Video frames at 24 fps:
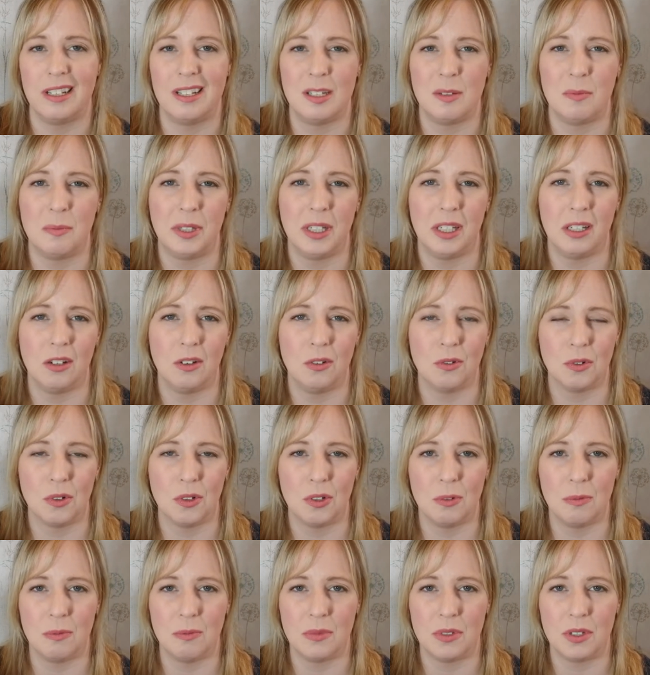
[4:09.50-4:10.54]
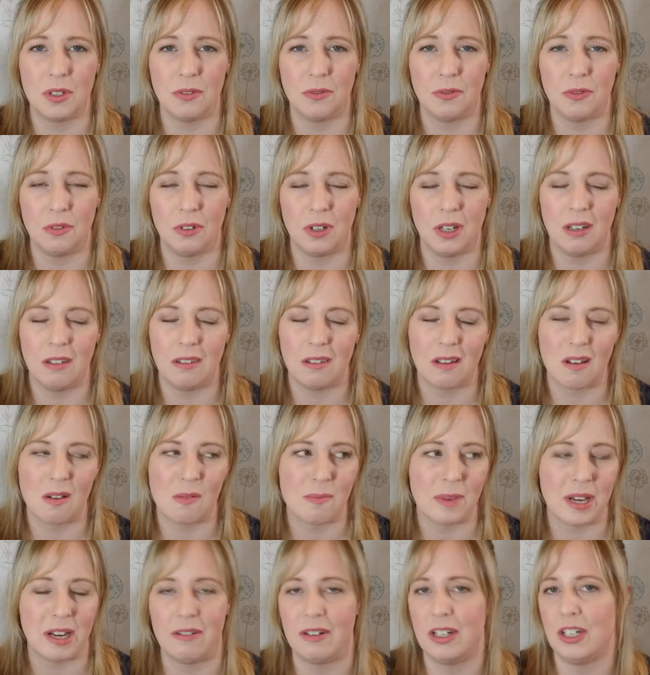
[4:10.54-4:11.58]
is being groomed for either
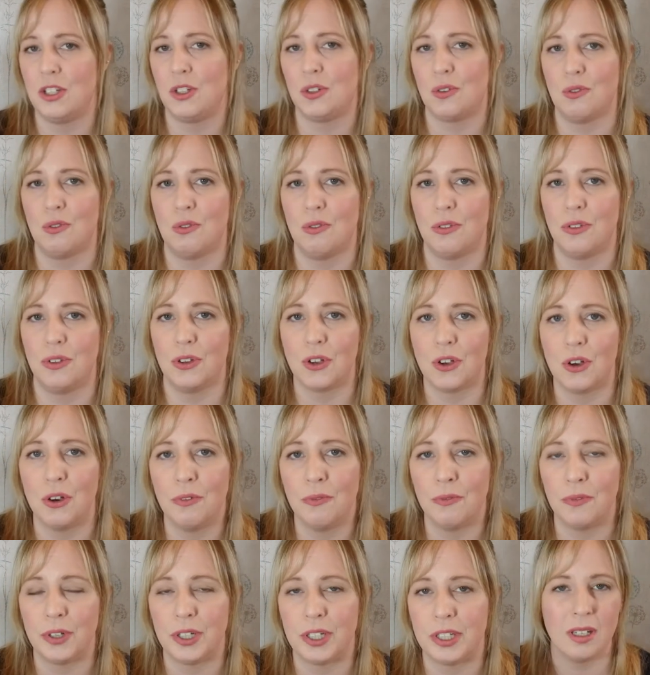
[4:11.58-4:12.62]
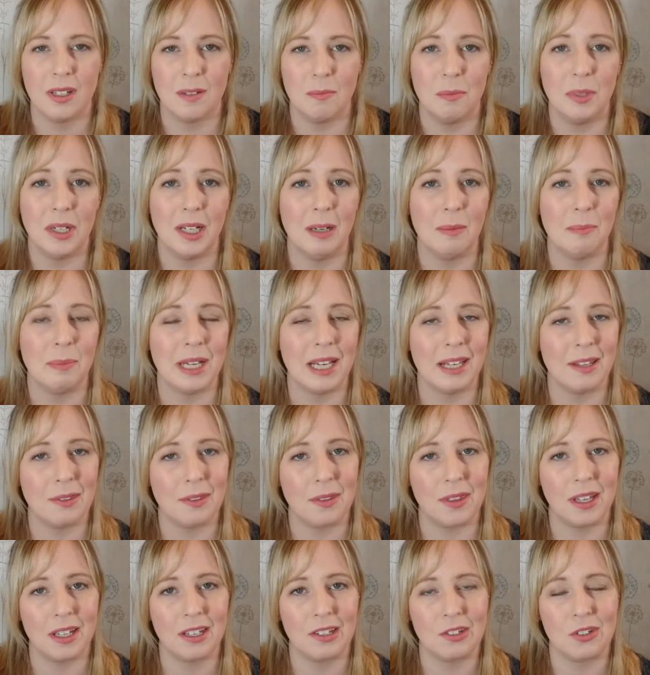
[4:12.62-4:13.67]
marriage or the convent. But bad
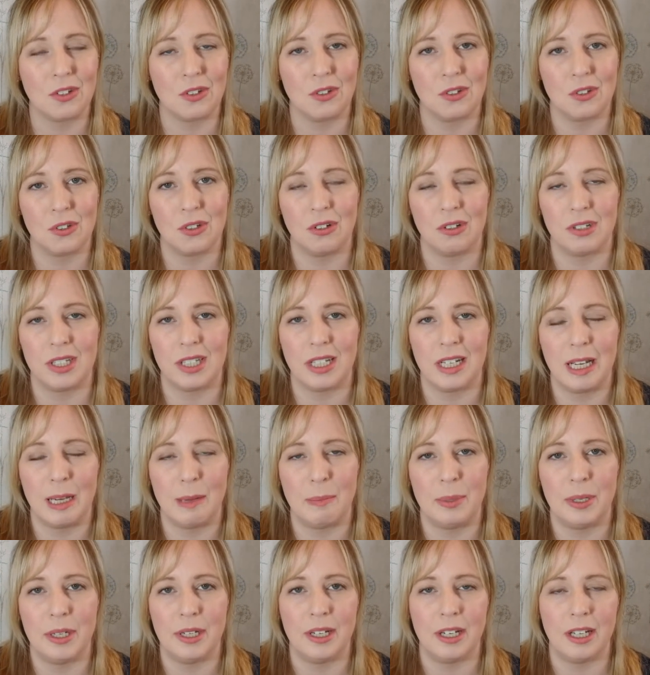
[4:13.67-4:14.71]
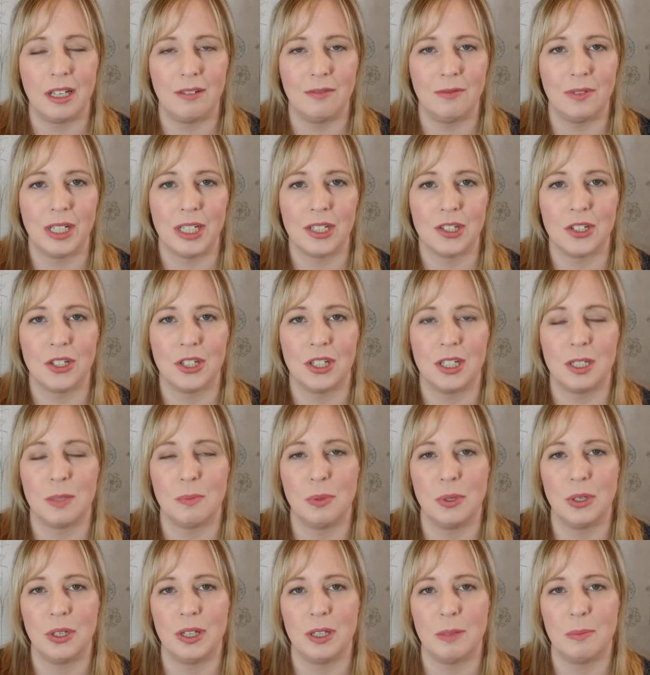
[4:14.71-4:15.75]
things start to happen and Vasya is
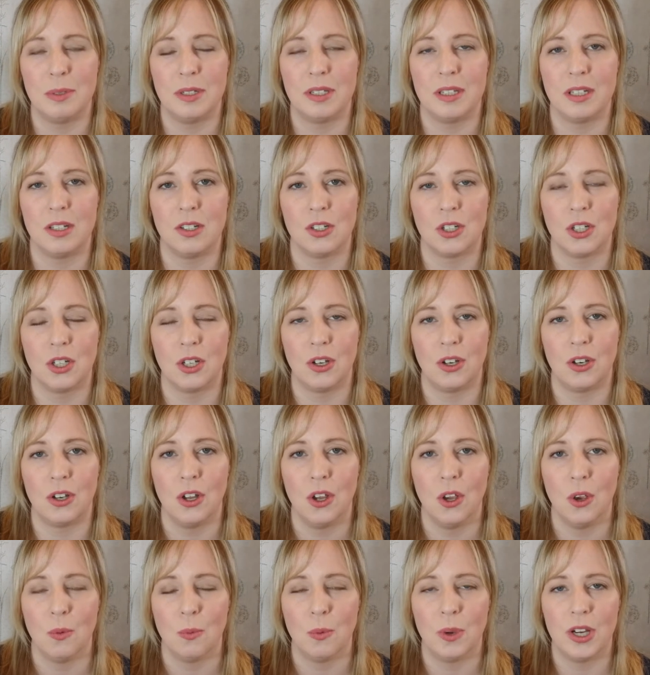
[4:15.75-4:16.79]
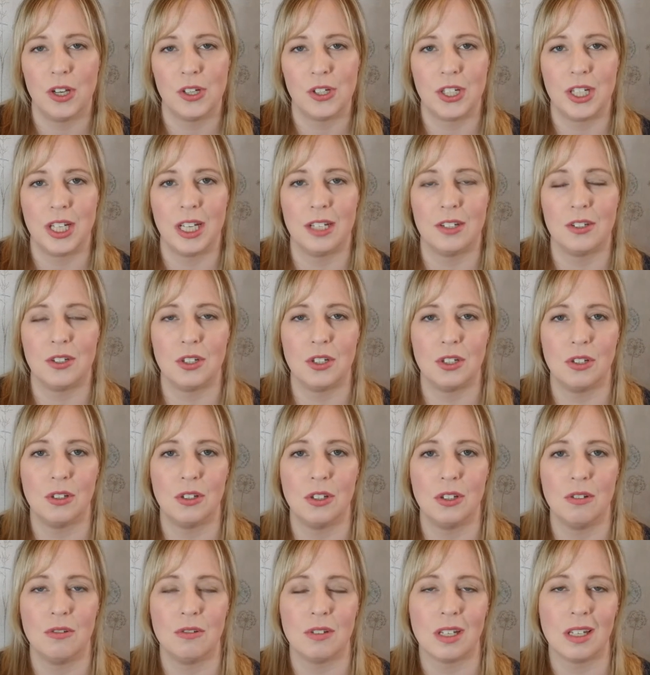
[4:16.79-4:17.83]
put in the position where she has to
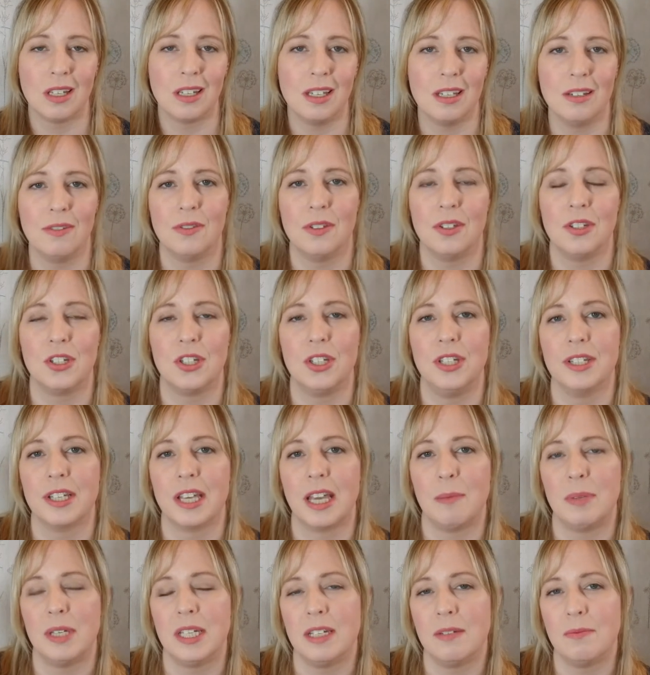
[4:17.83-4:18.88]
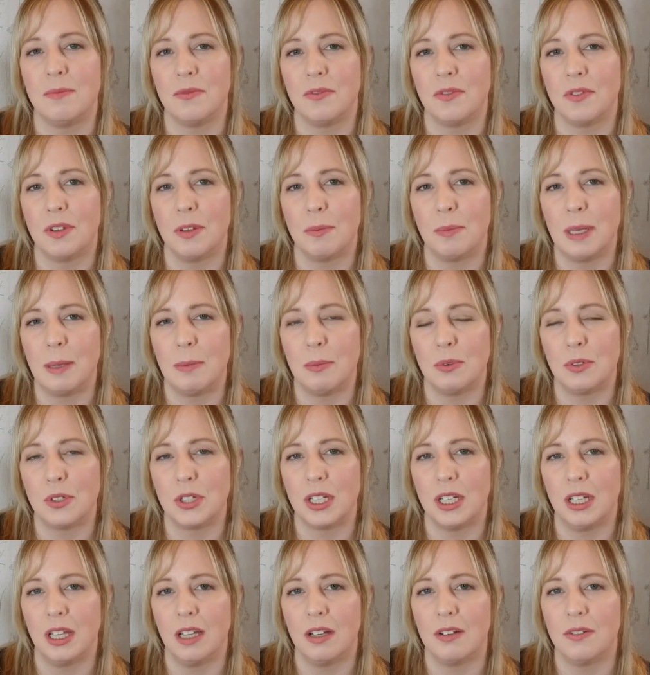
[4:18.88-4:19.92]
use a gift that she's kept hidden from the people
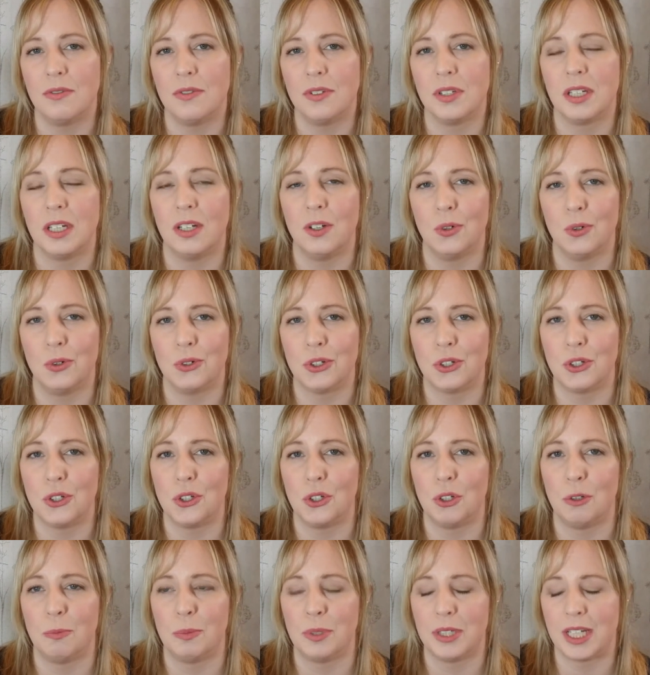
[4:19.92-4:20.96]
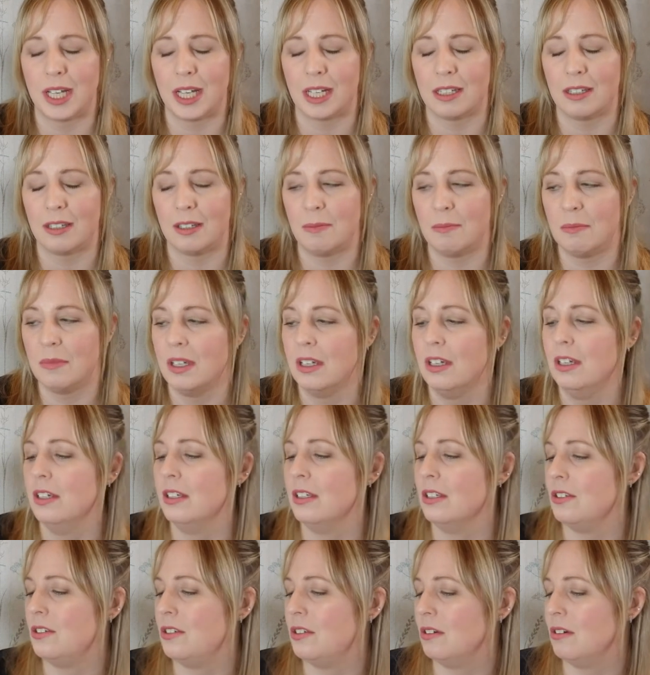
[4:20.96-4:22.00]
she loves in order to protect them.
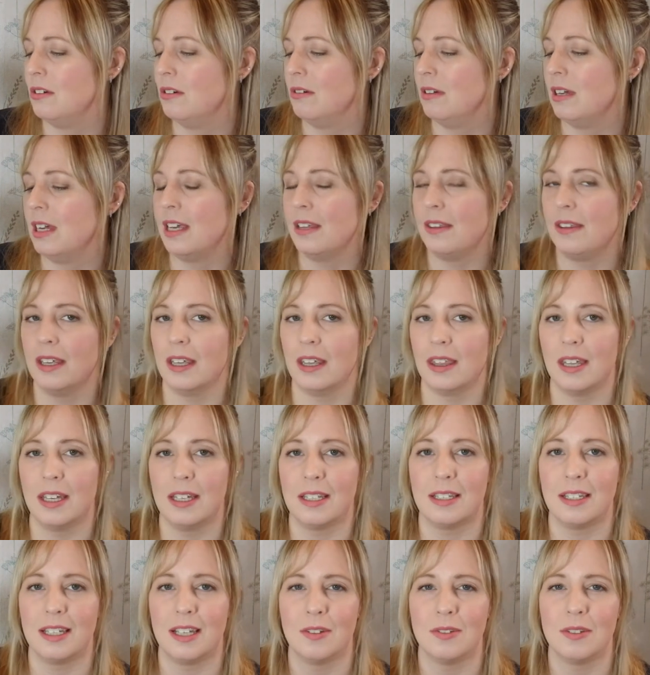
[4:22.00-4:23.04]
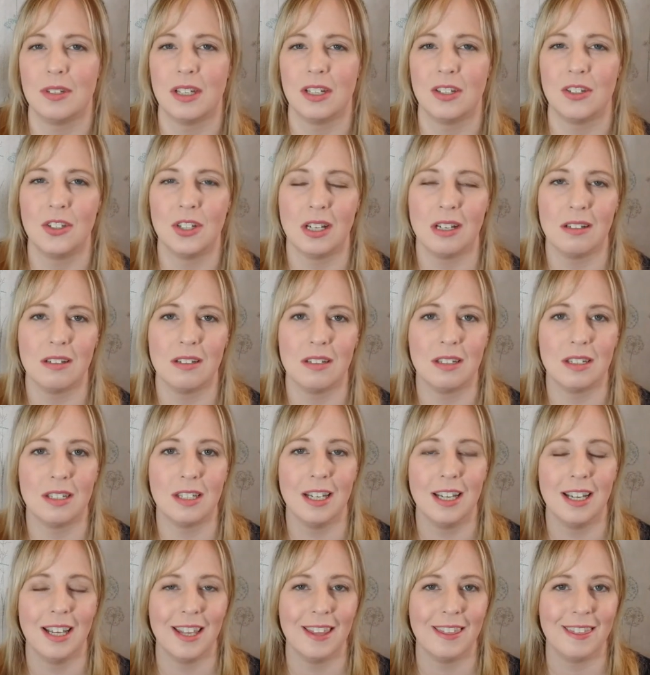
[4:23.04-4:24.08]
So I think that sounds like just